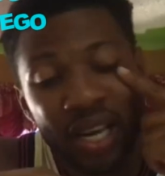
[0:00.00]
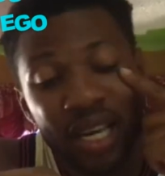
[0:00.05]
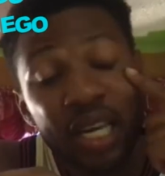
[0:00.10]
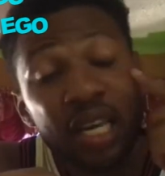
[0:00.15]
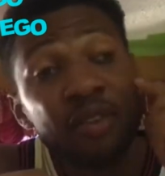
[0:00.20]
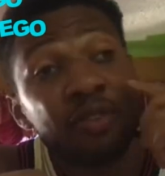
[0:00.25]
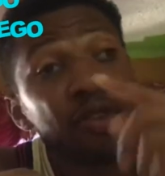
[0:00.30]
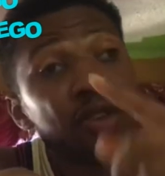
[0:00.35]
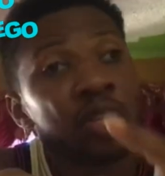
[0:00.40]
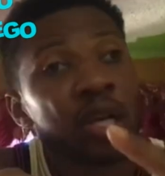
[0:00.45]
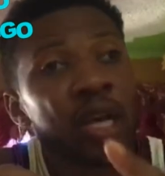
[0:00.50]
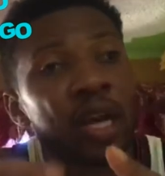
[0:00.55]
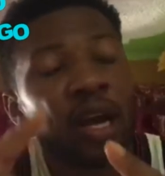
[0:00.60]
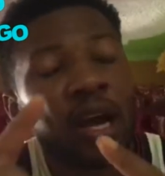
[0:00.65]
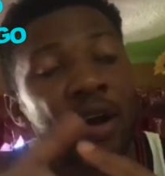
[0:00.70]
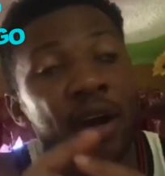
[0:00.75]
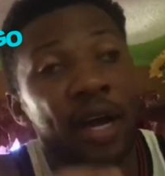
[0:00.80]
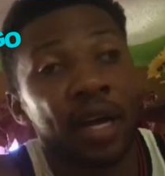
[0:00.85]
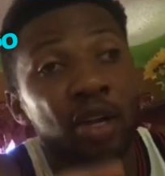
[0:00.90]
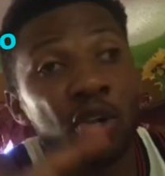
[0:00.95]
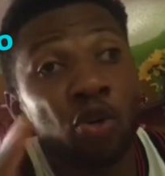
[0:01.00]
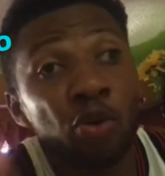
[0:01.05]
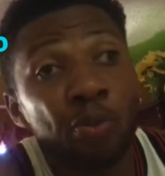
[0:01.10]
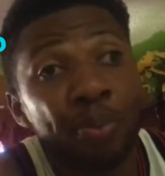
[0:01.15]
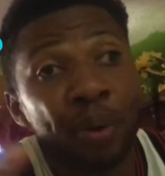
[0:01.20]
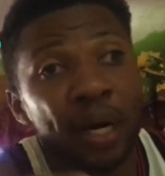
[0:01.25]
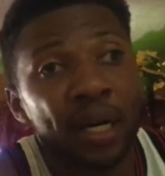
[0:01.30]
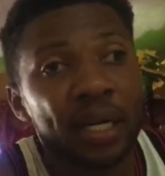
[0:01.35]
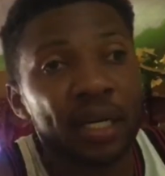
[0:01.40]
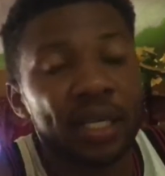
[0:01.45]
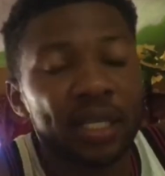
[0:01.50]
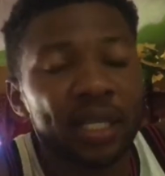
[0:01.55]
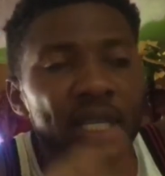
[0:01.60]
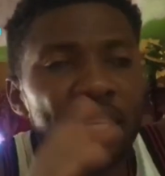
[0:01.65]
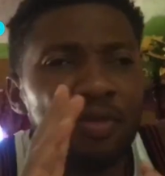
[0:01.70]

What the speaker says: Even, alright, look on this.